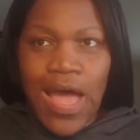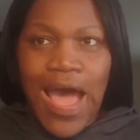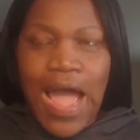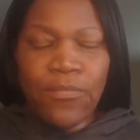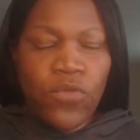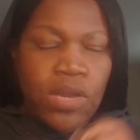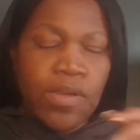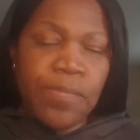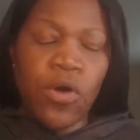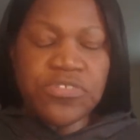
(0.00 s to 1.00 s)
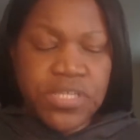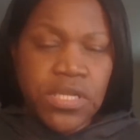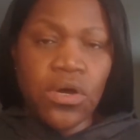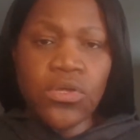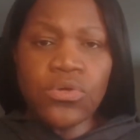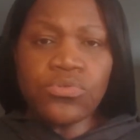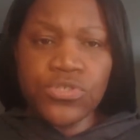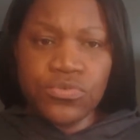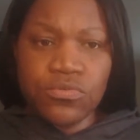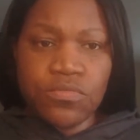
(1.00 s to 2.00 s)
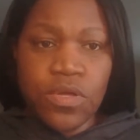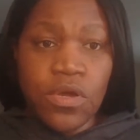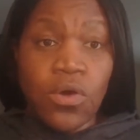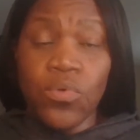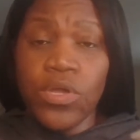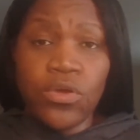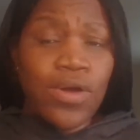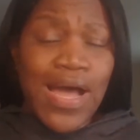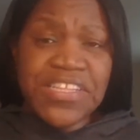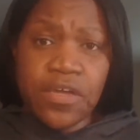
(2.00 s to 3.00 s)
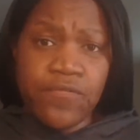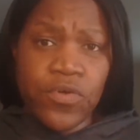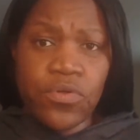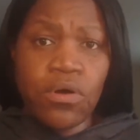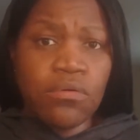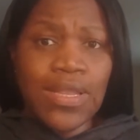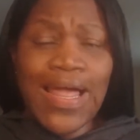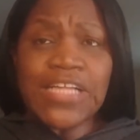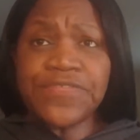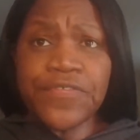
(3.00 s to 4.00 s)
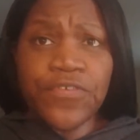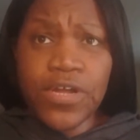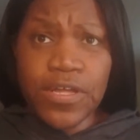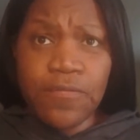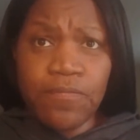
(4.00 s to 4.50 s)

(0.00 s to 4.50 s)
I'm going to be posting it on YouTube where you guys can view the whole class for free.